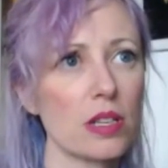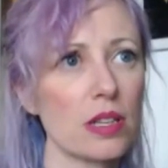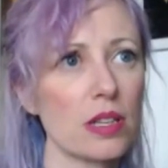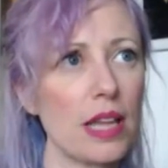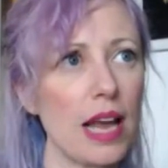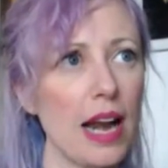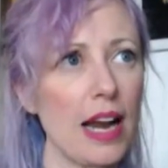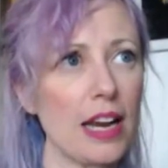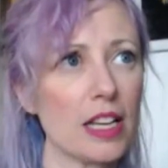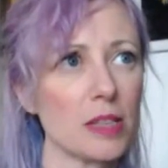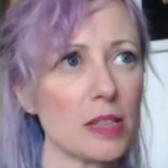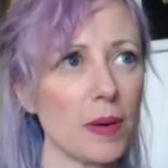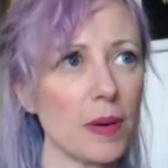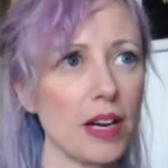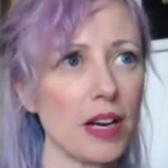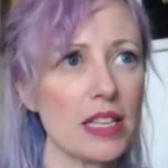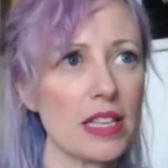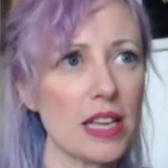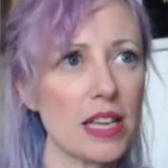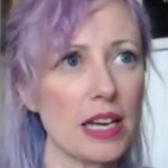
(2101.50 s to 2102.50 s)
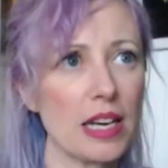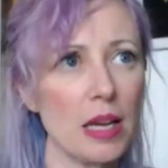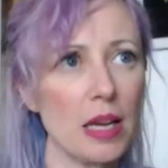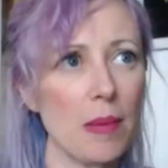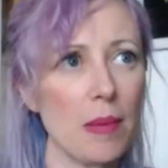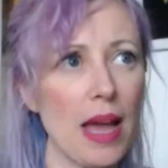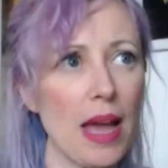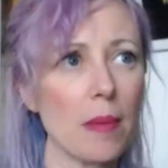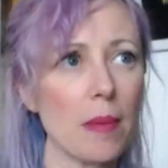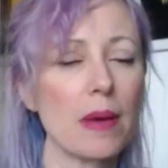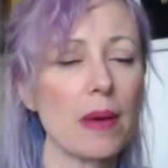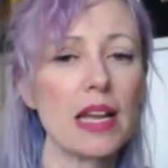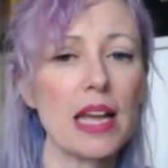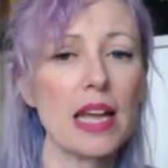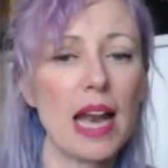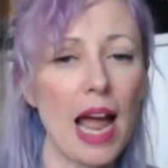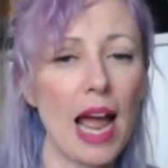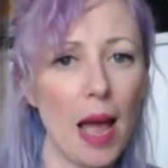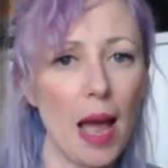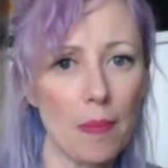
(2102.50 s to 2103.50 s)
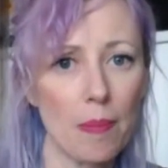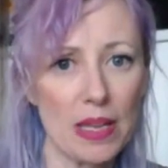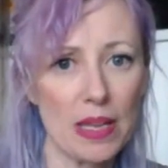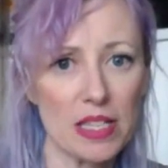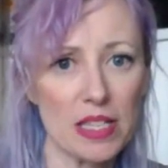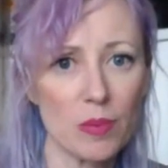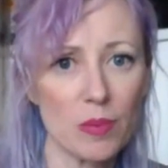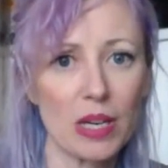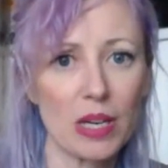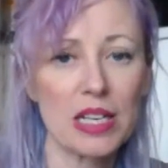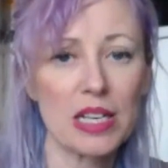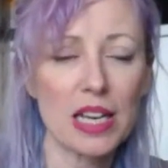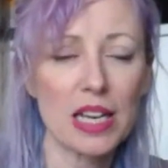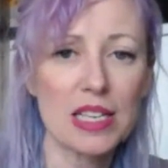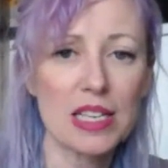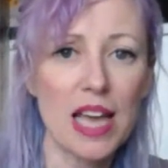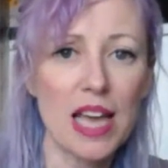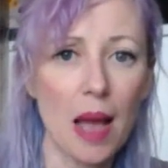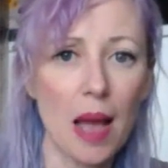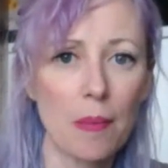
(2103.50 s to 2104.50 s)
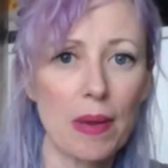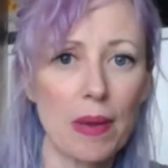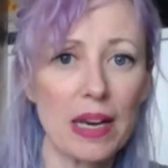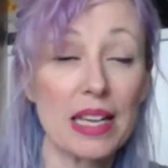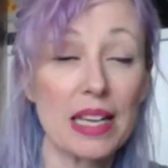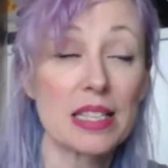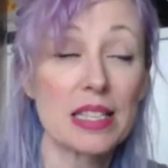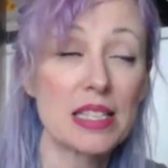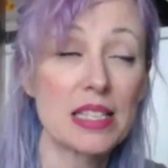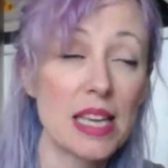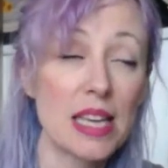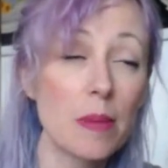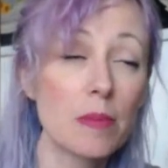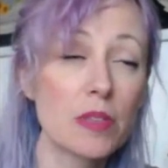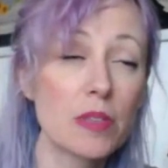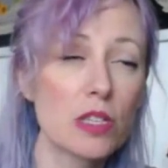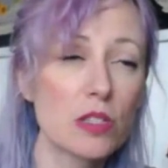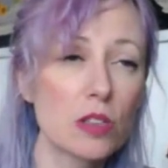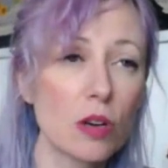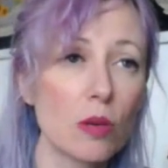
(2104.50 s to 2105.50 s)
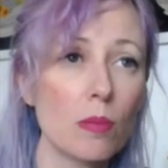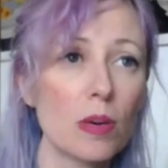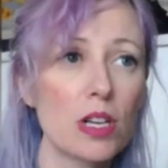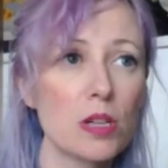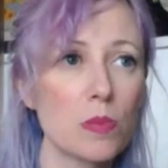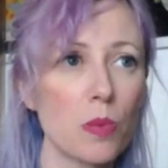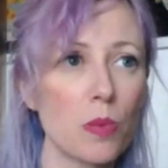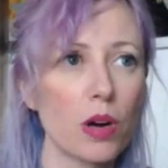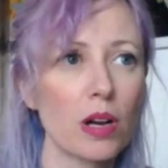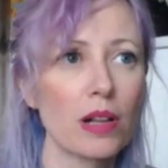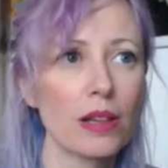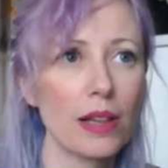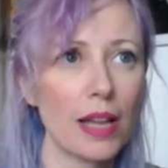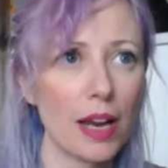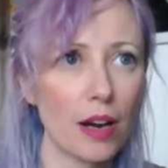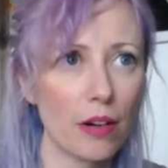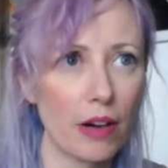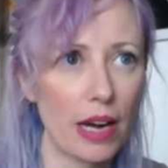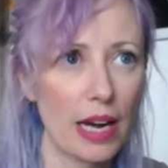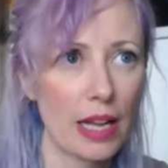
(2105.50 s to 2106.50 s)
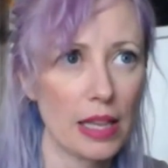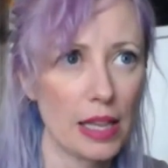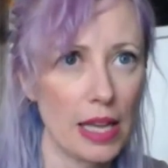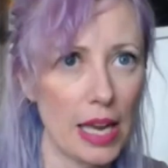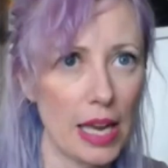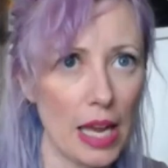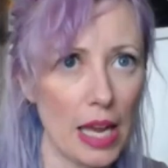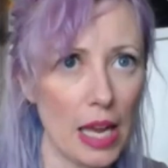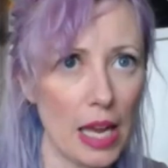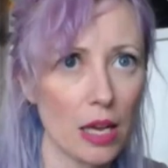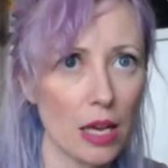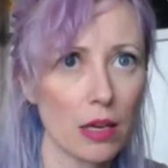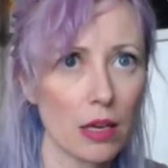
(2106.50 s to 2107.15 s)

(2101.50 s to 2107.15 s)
that I experience on eBay, but it happens. And when it does happen, it seems so much more glaringly